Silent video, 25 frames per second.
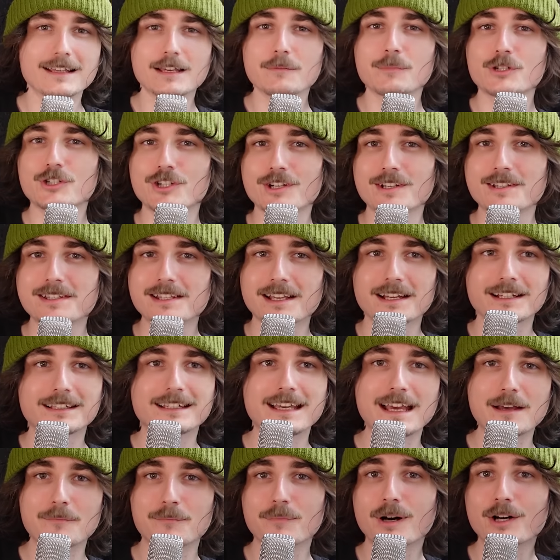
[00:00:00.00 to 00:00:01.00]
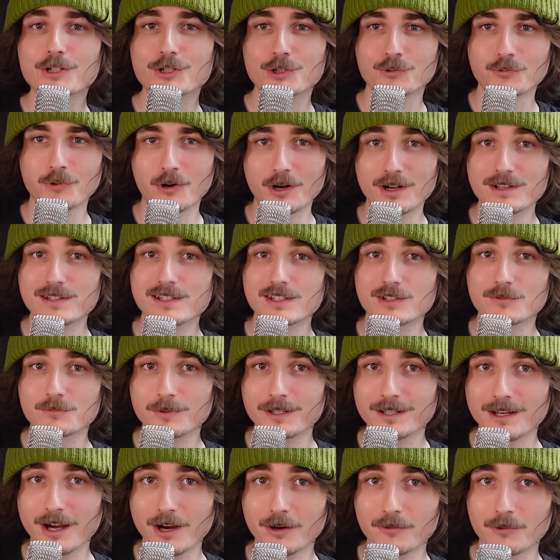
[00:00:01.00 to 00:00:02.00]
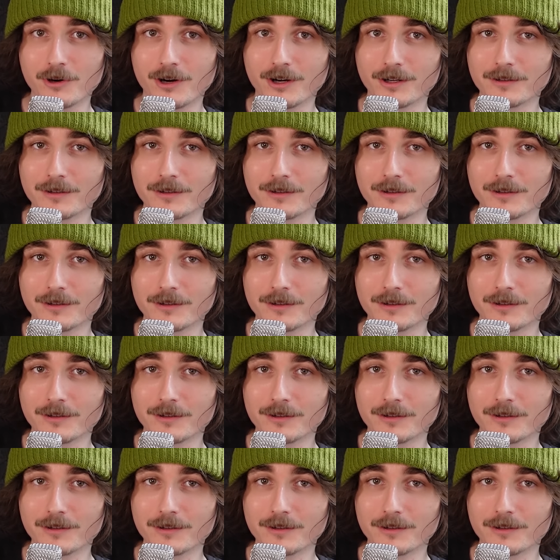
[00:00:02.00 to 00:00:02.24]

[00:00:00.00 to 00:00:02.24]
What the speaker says: And the images get much worse as we go